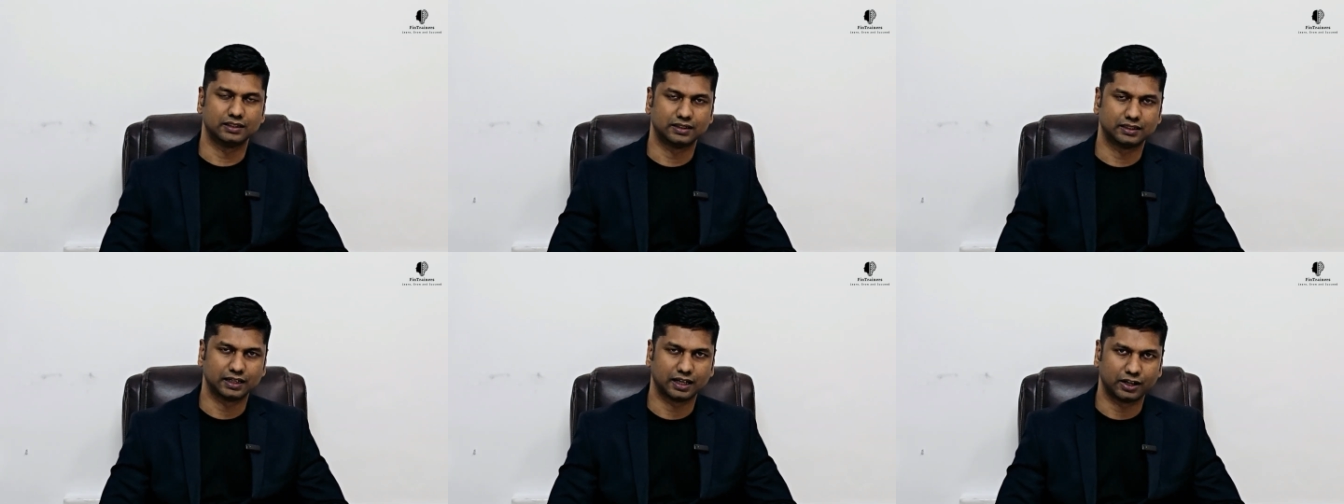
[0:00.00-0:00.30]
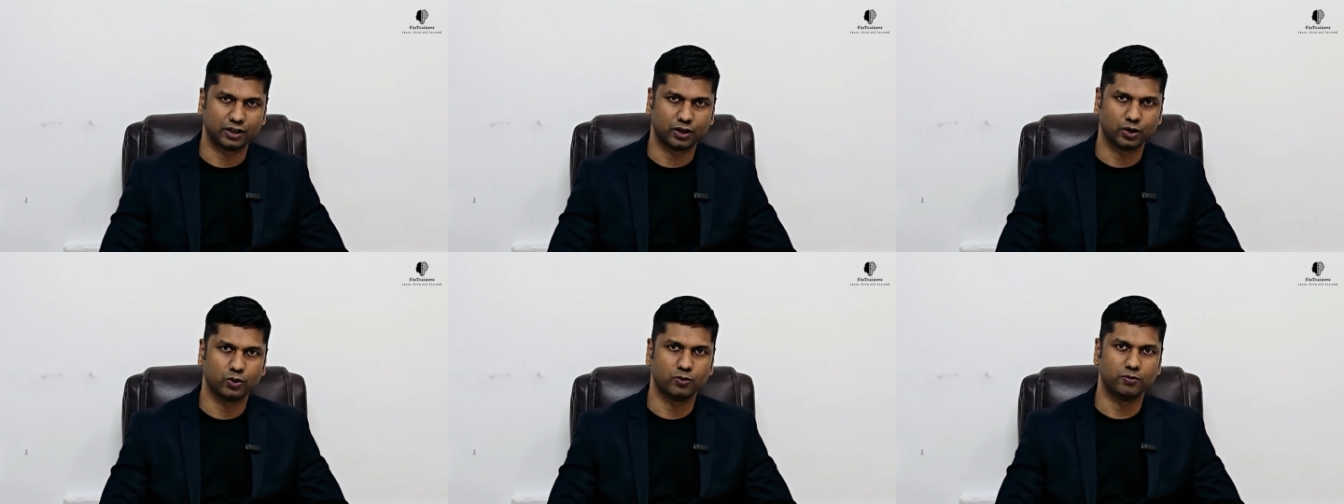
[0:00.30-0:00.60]

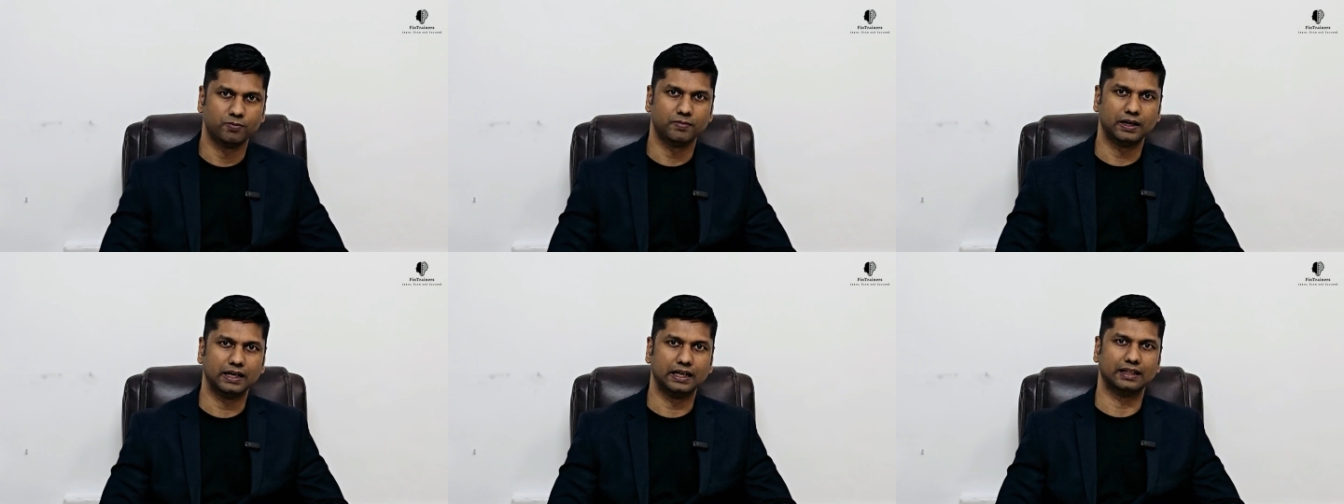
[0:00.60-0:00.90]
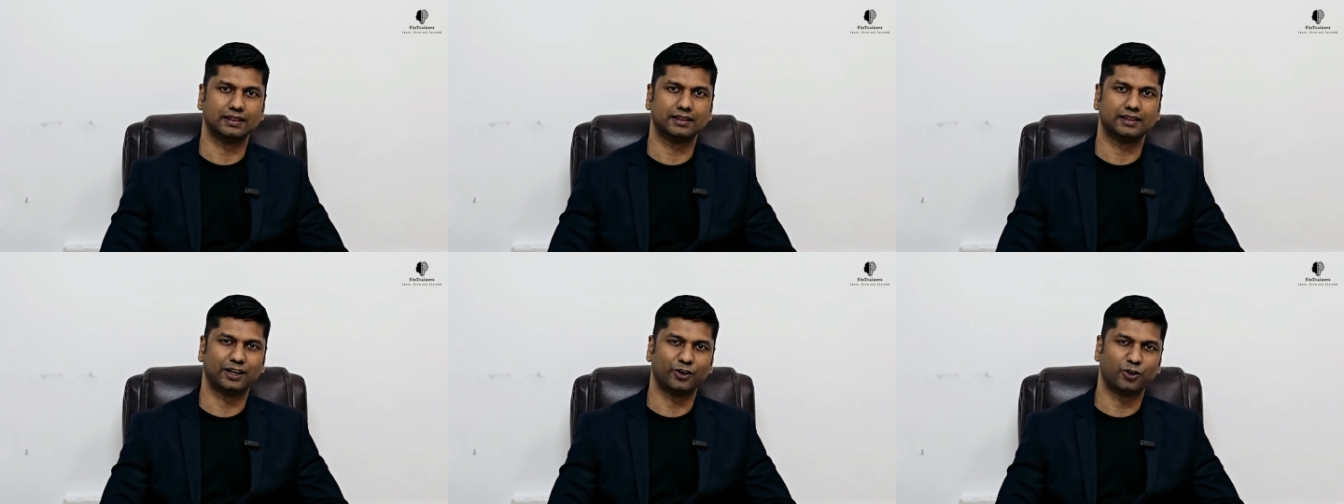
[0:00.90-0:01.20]
thorough in a
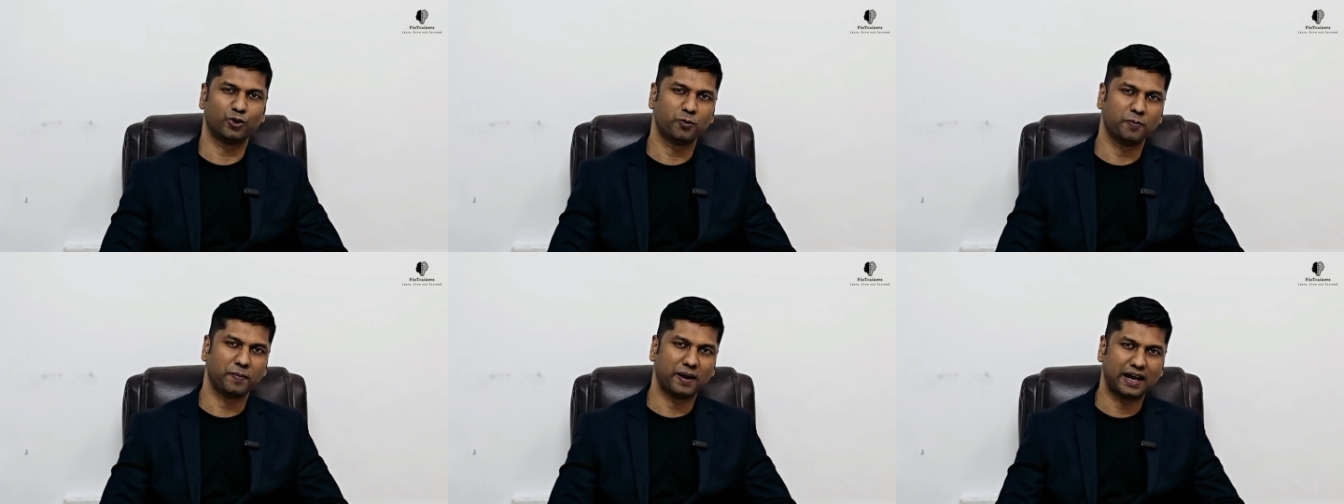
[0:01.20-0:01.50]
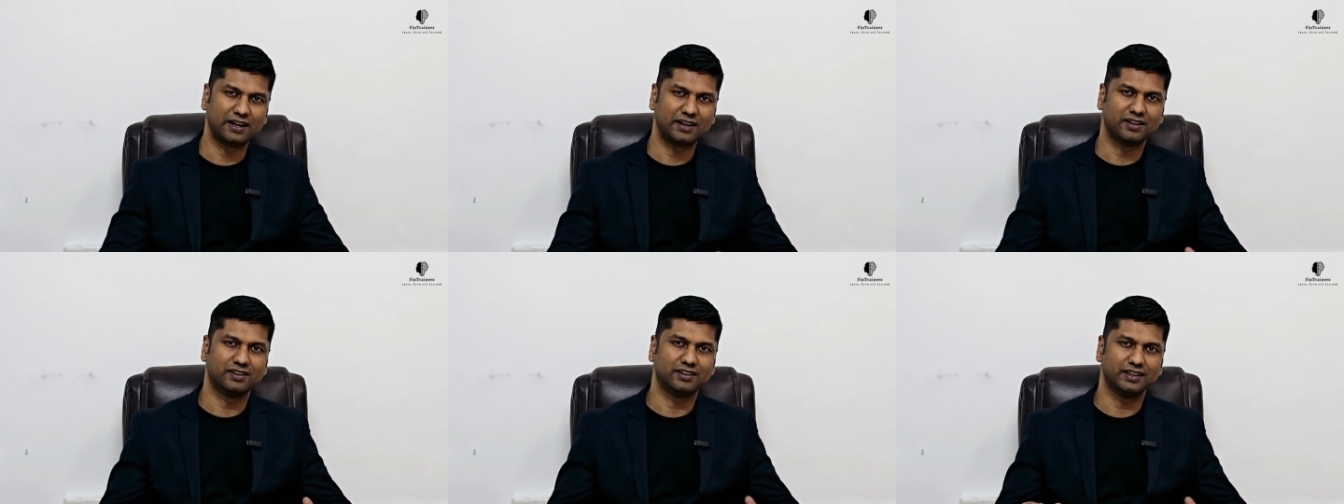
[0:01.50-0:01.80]
thorough
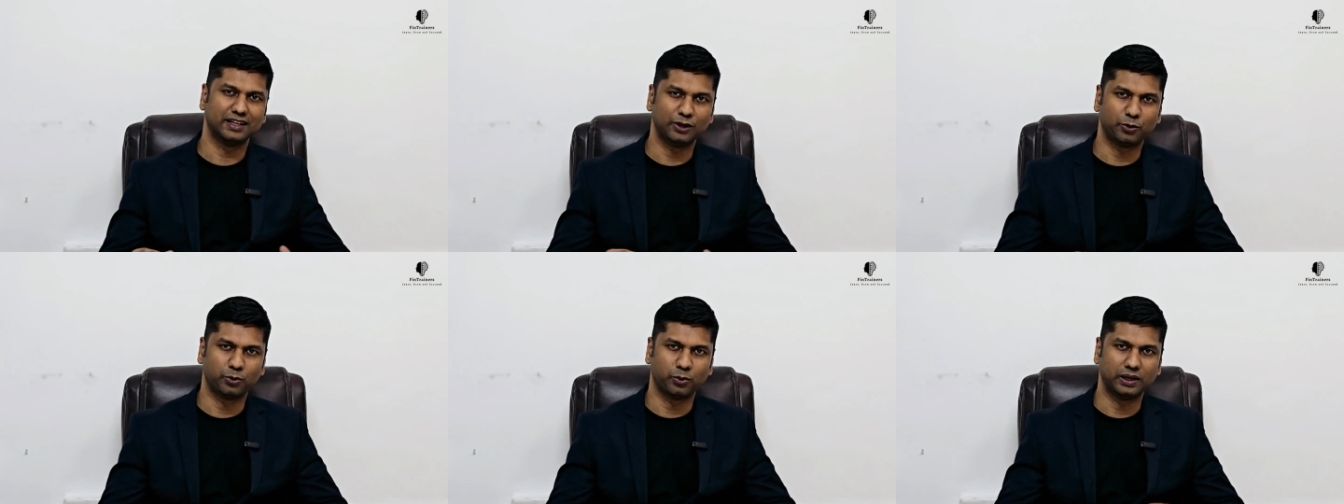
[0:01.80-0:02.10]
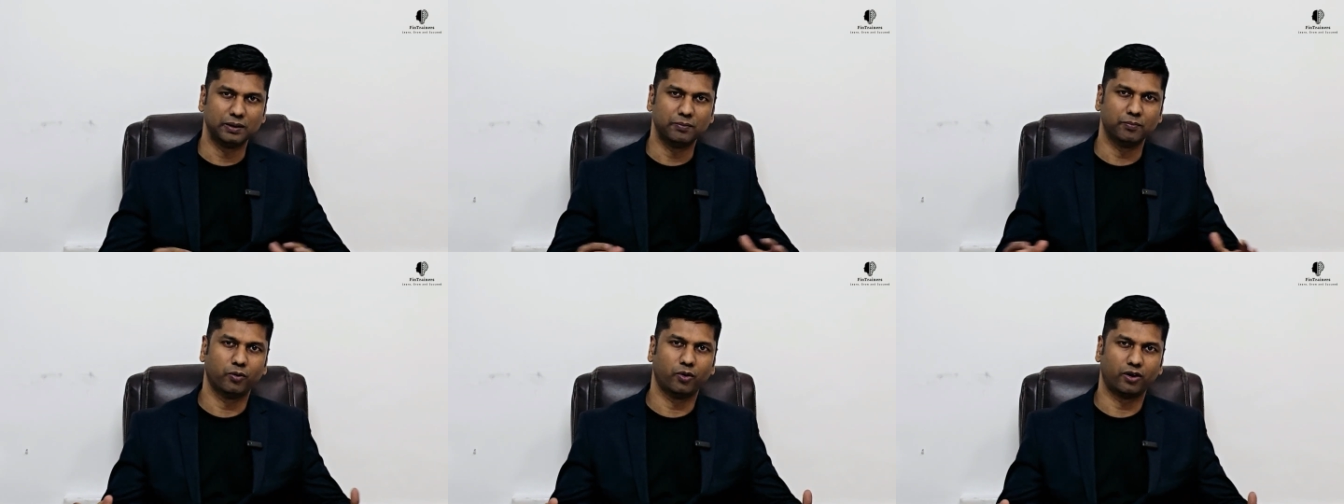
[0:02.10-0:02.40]
manner equal
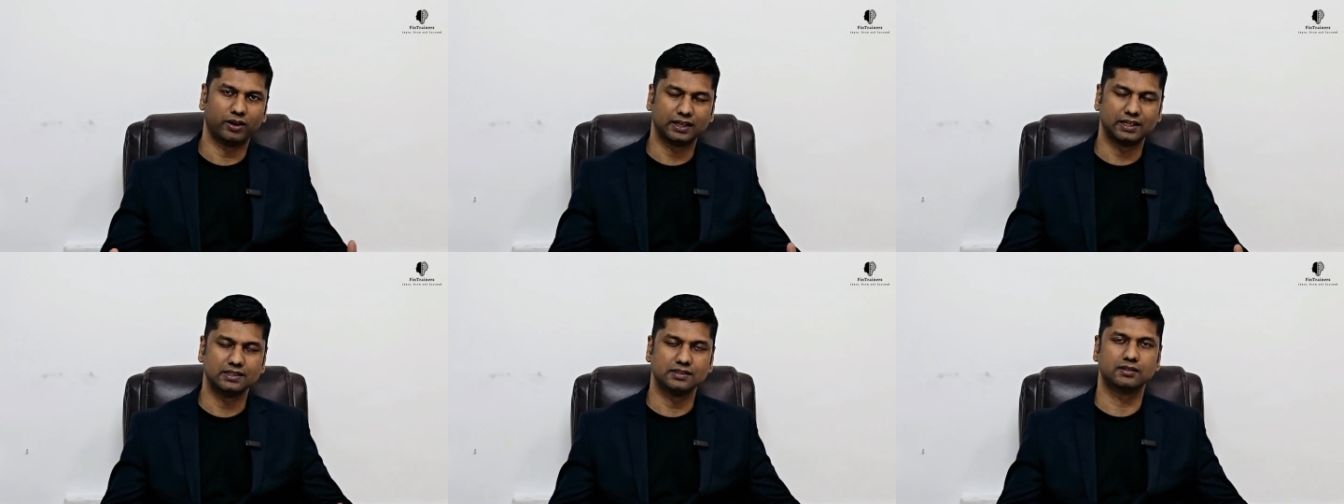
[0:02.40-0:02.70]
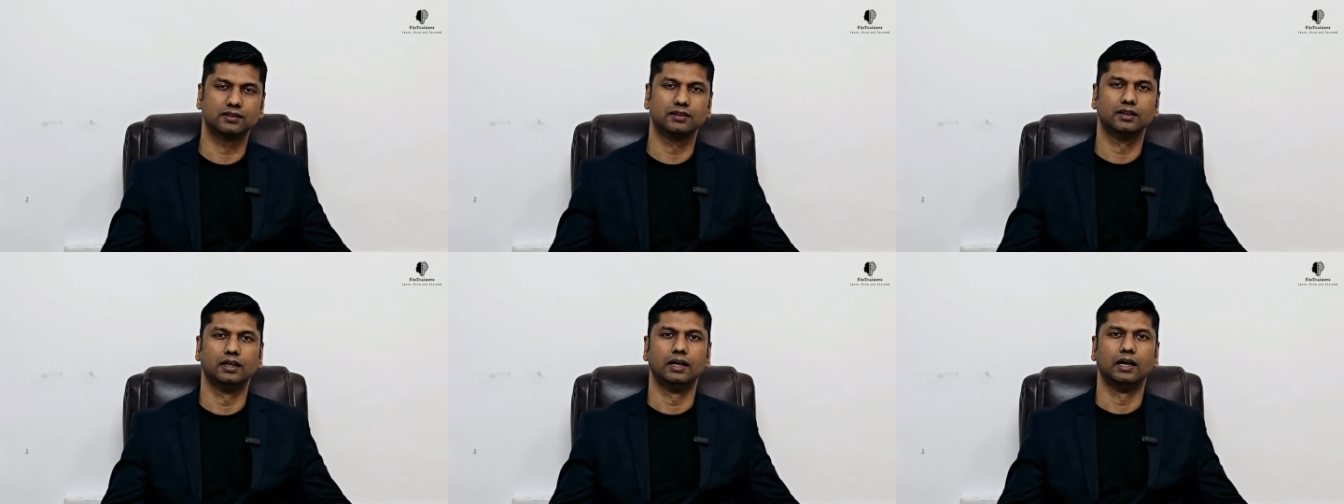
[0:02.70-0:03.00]

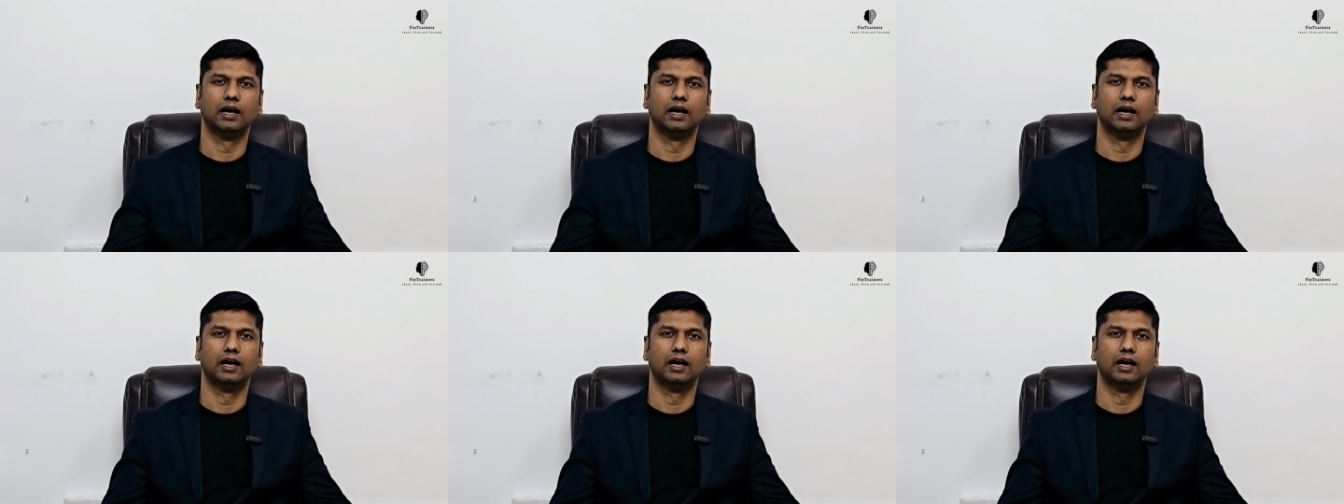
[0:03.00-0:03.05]
importance